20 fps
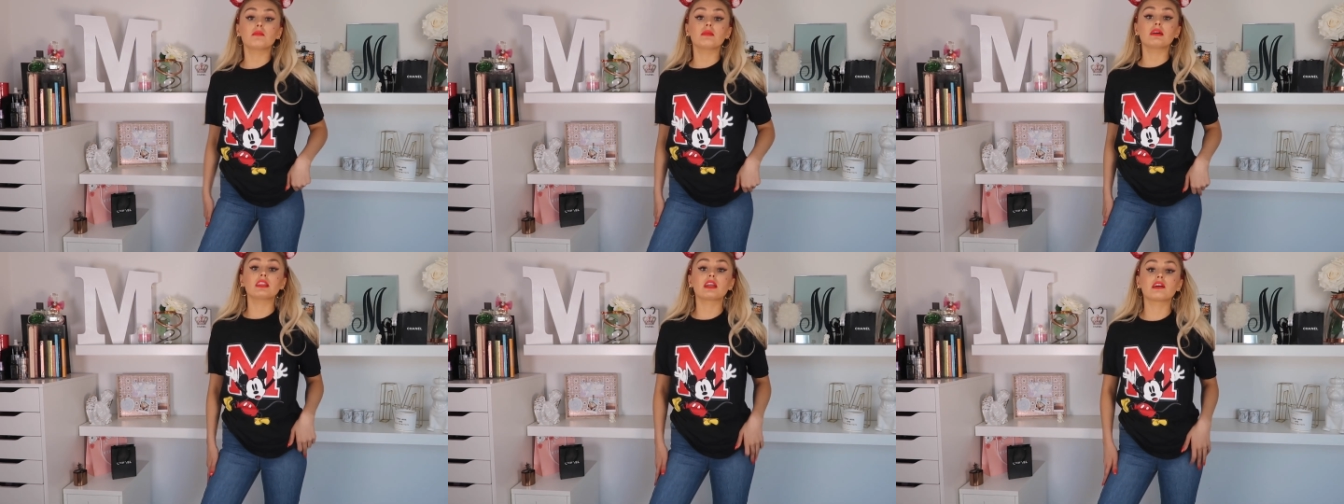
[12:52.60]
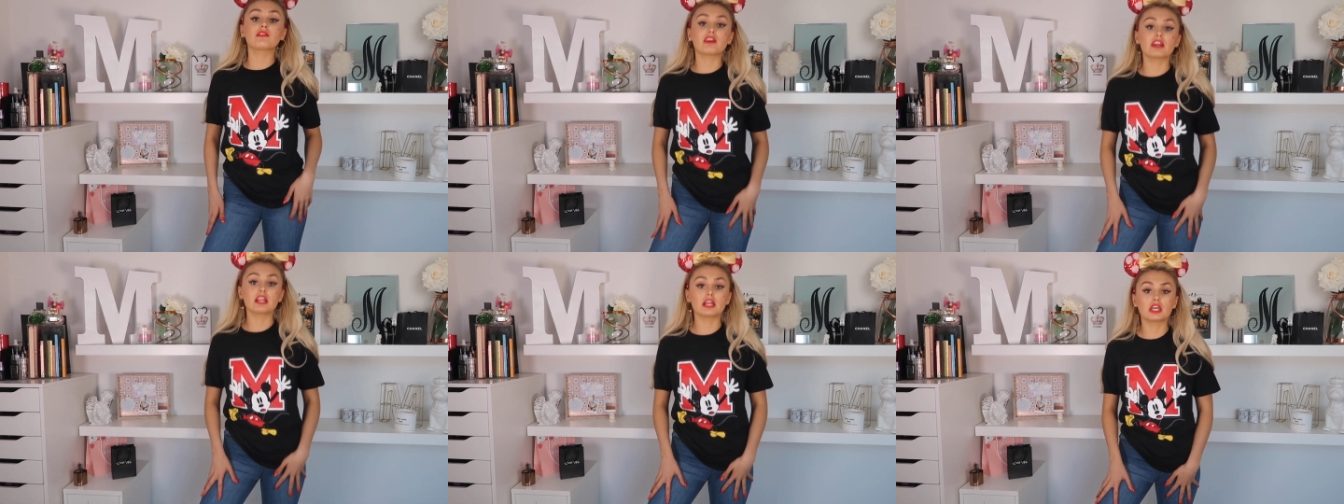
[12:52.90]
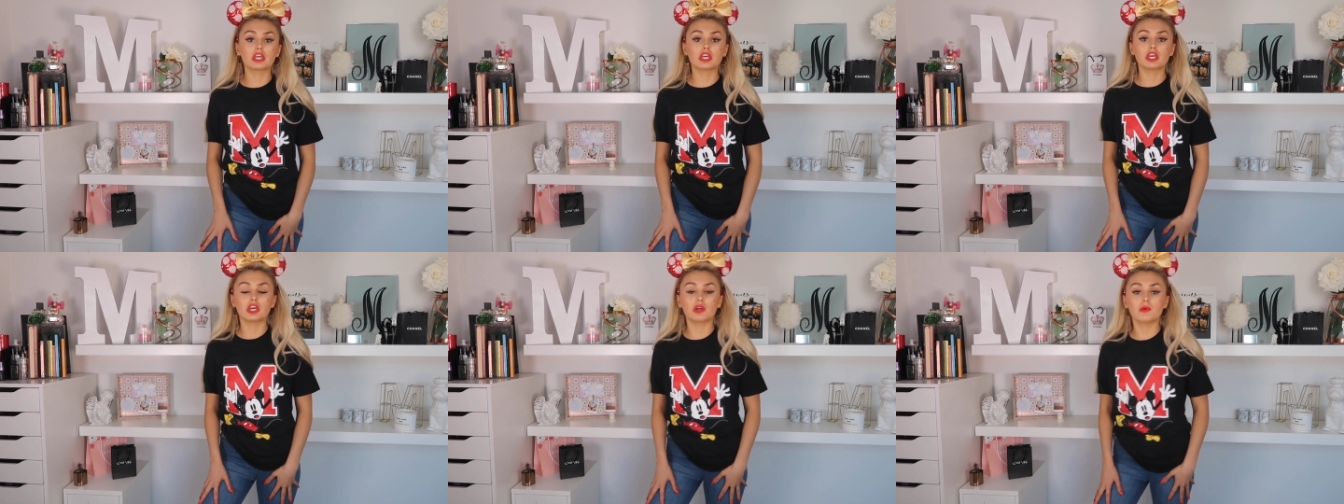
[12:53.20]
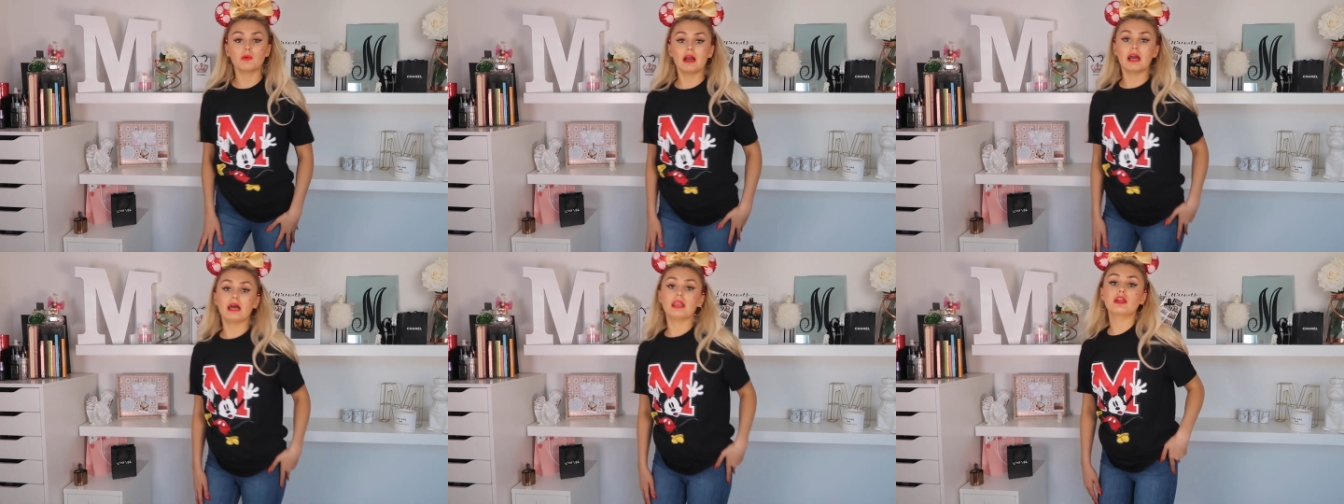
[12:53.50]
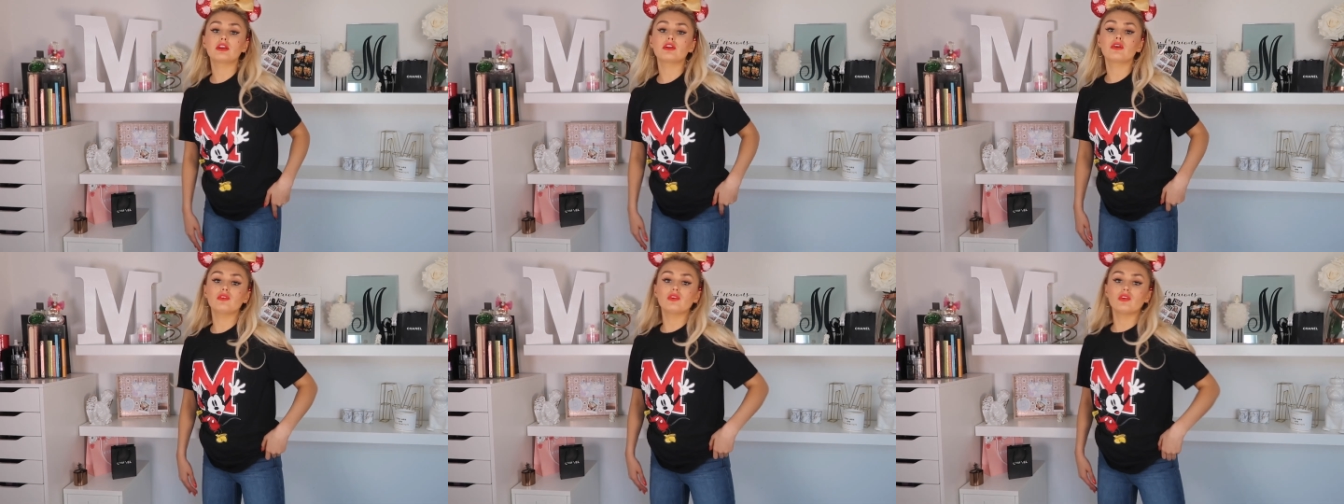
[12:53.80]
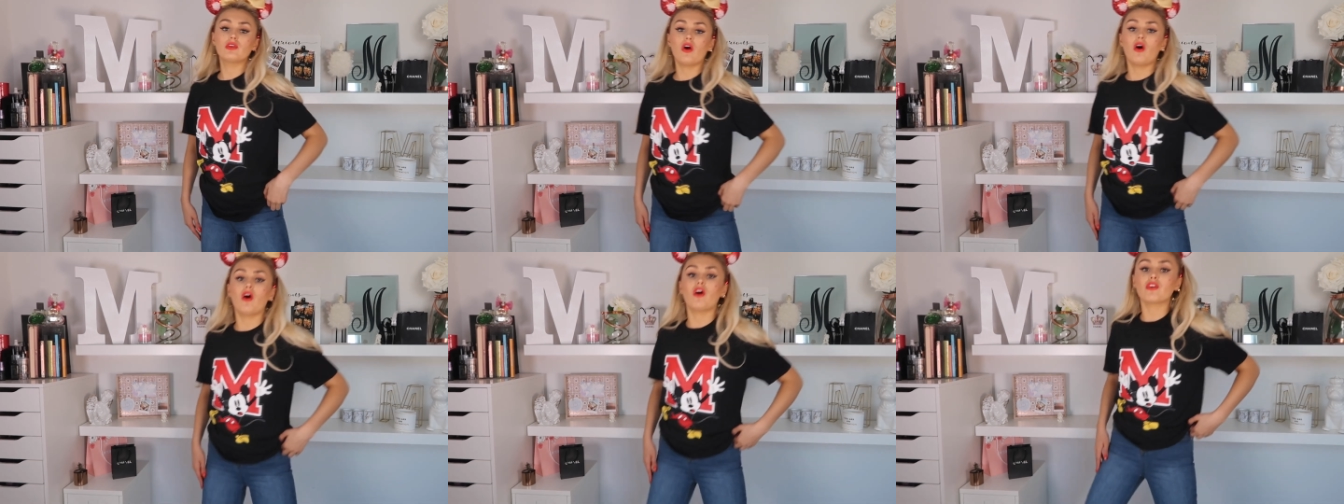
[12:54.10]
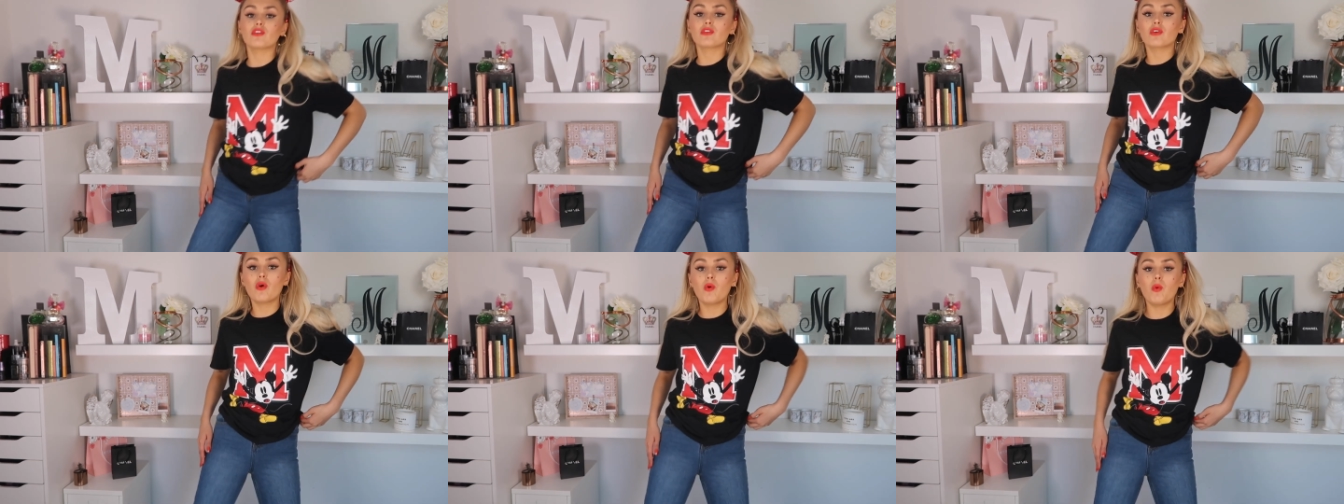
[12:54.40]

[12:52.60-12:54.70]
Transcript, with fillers: I mean, they're really cute. And I know you can't